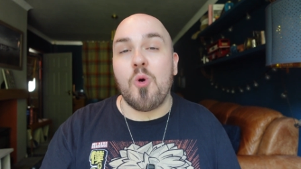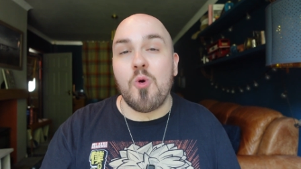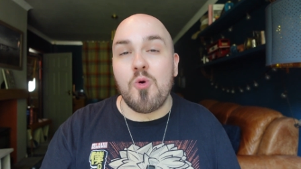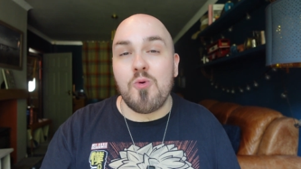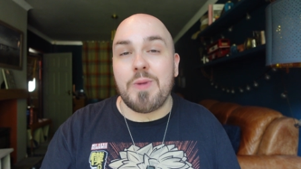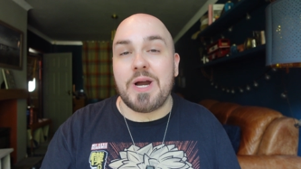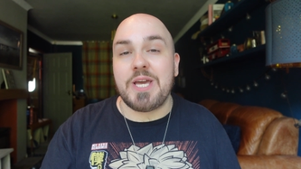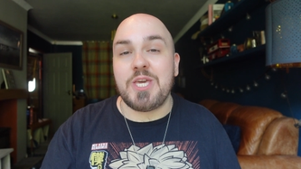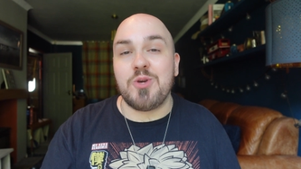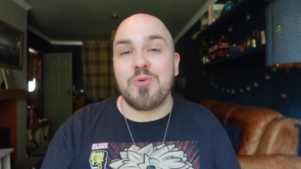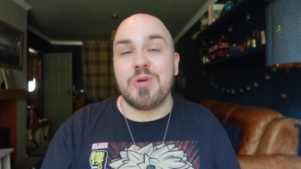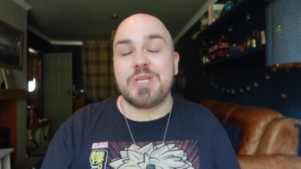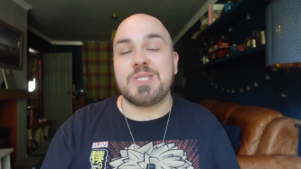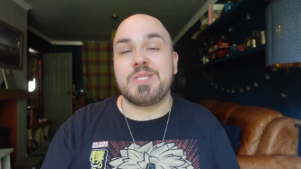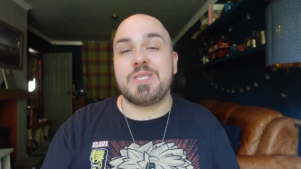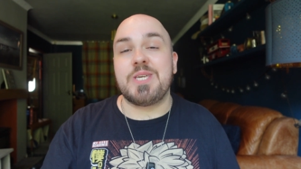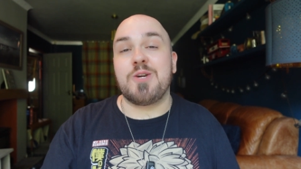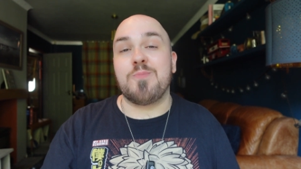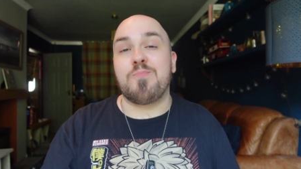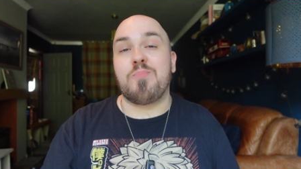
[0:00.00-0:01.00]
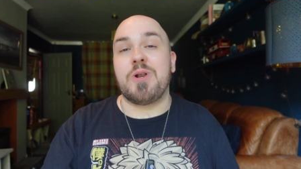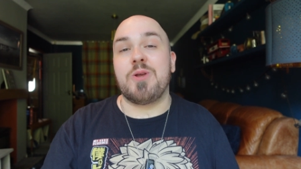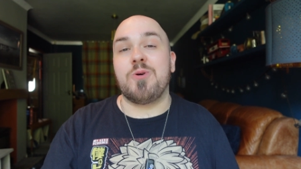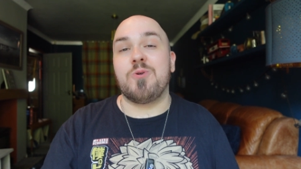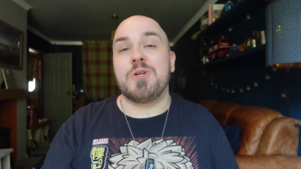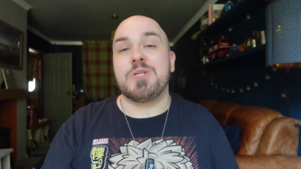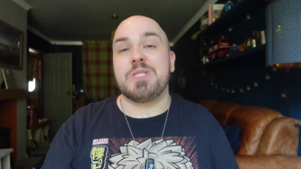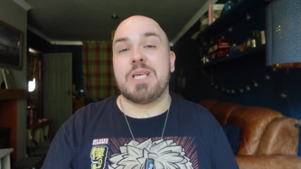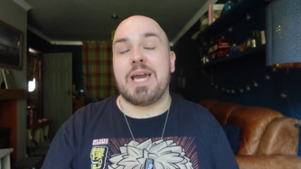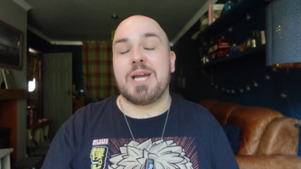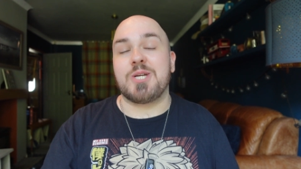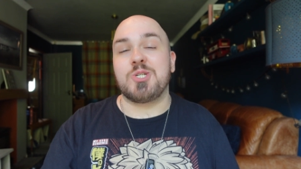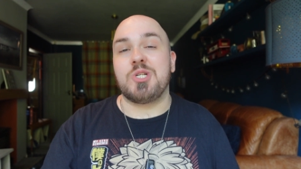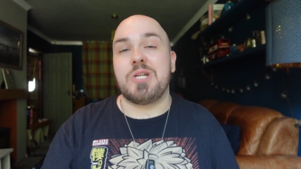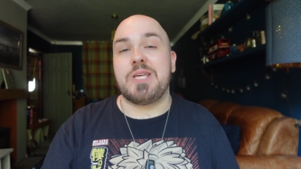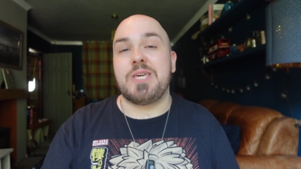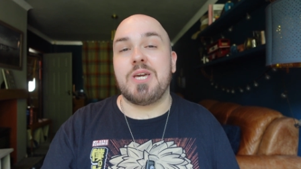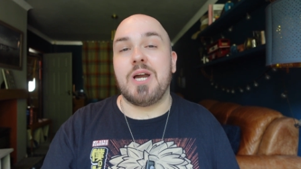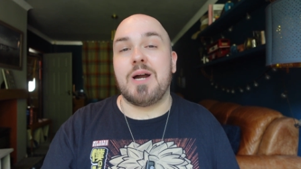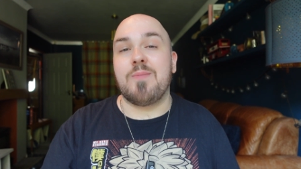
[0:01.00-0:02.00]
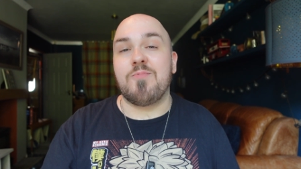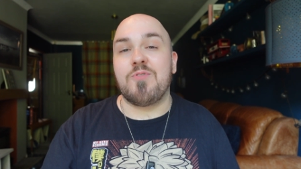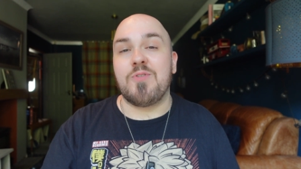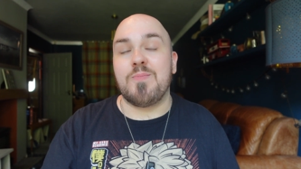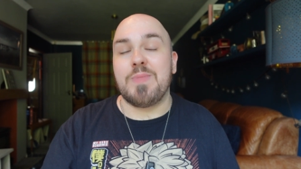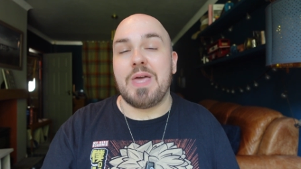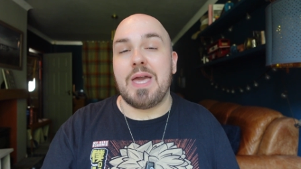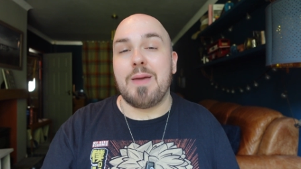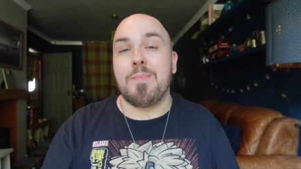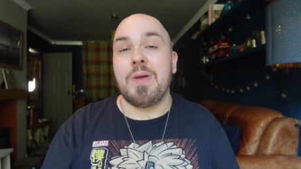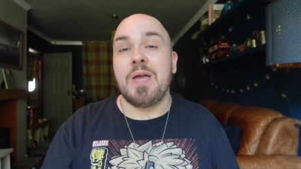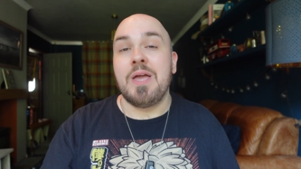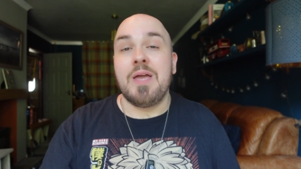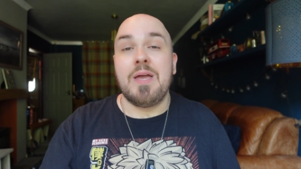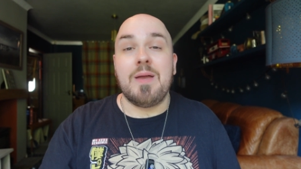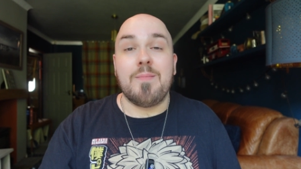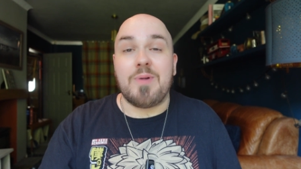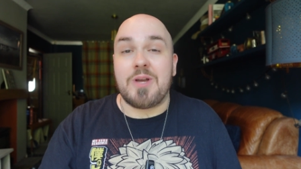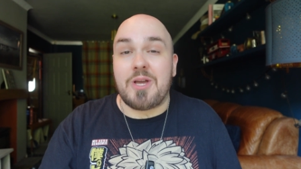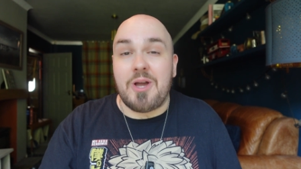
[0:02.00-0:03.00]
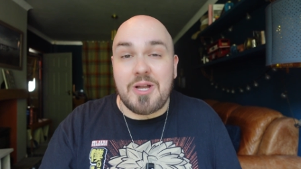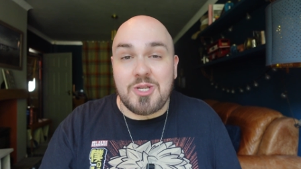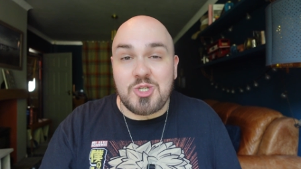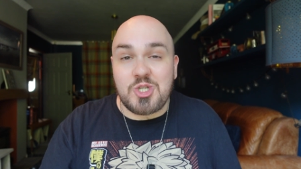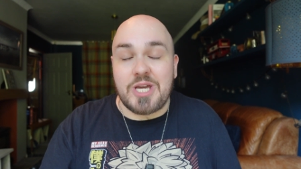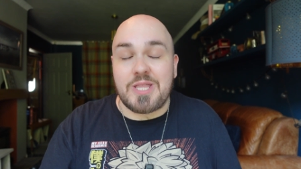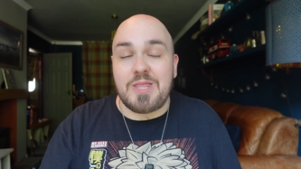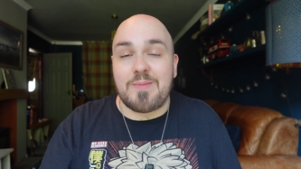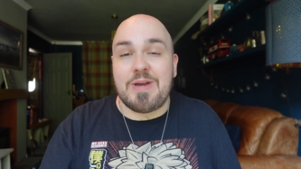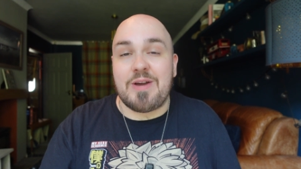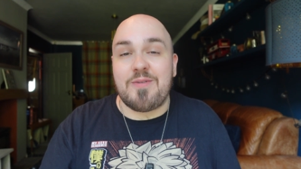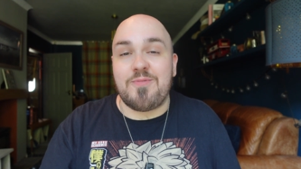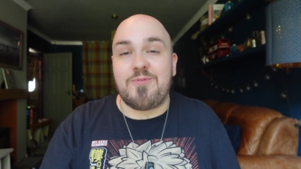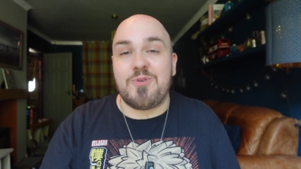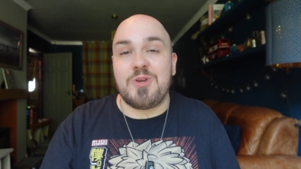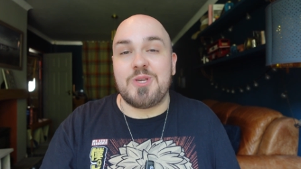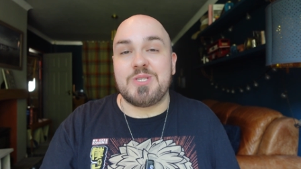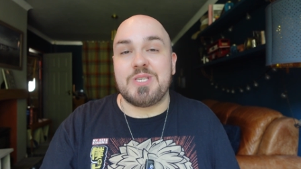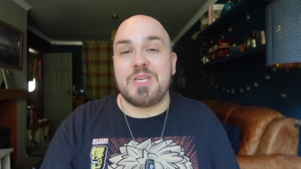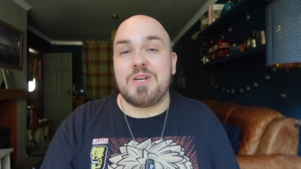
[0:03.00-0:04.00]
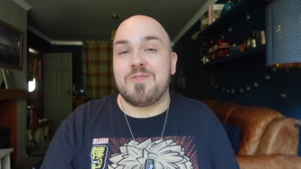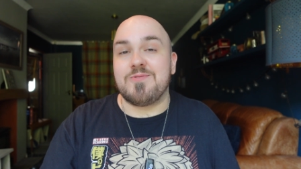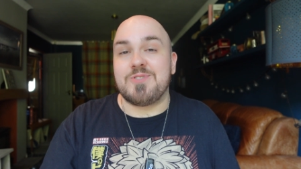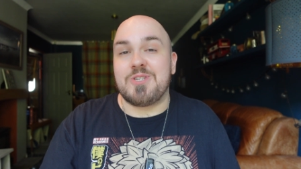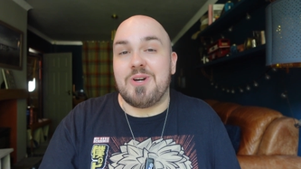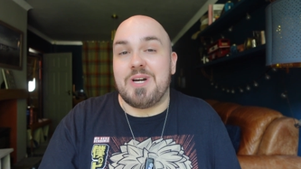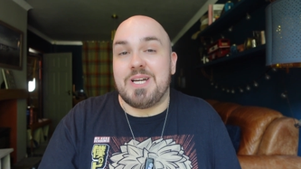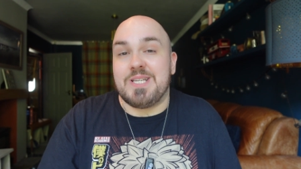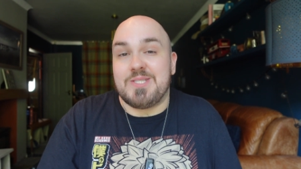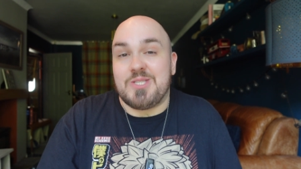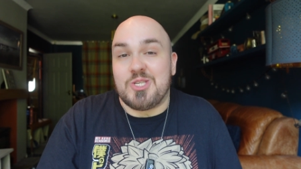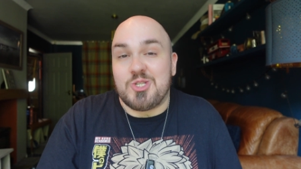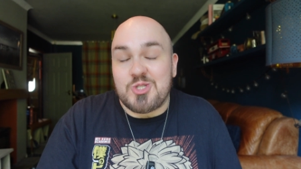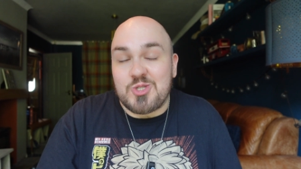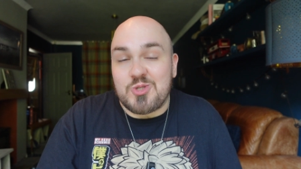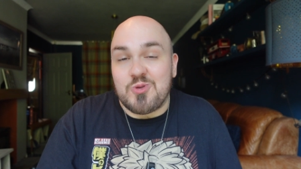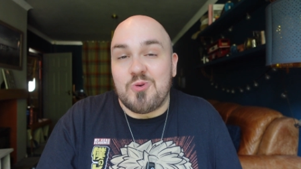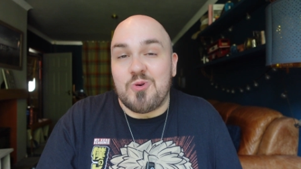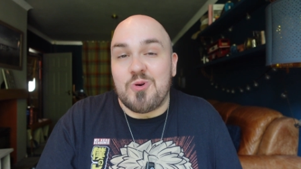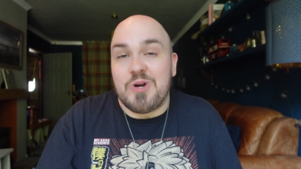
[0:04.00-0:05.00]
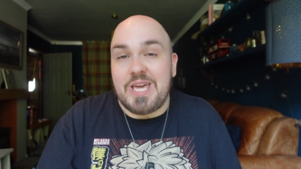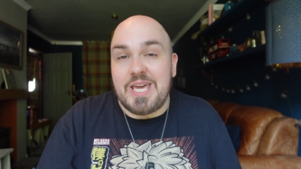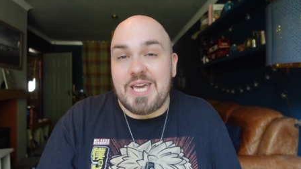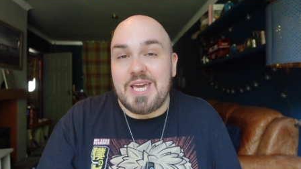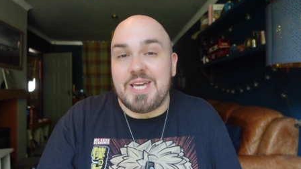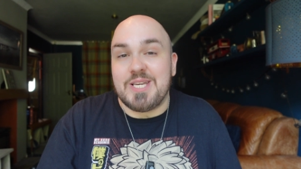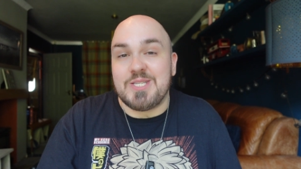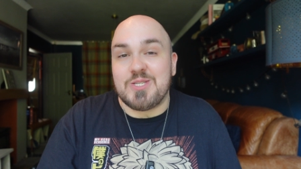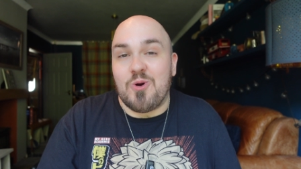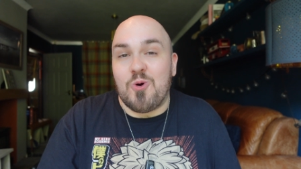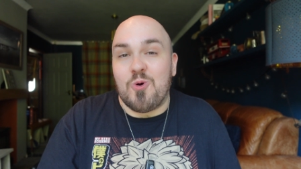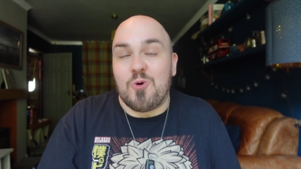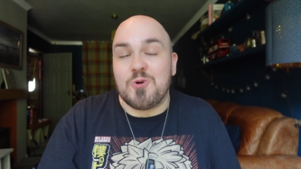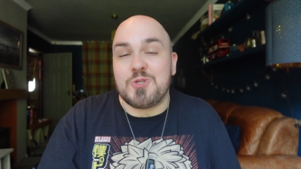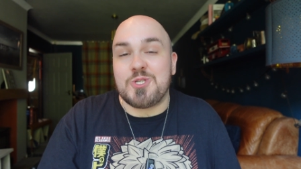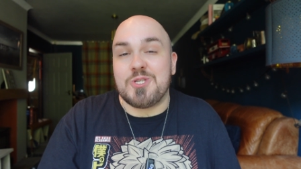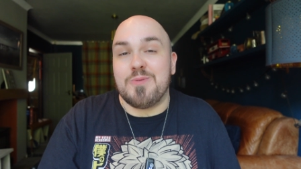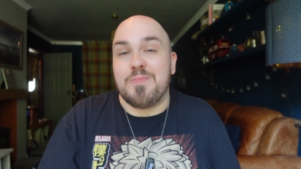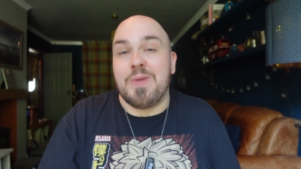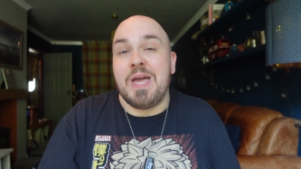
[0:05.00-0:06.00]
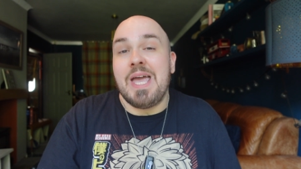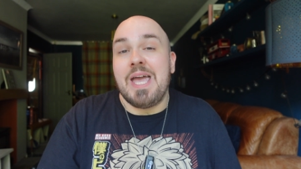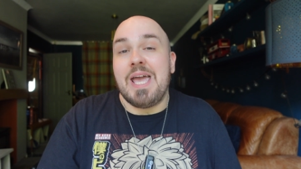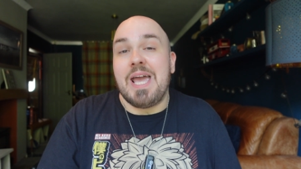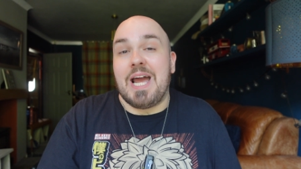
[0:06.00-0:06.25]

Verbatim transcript: All my US sticker pre-orders actually come from them, but go and check them out for yourselves, guys. The store is awesome.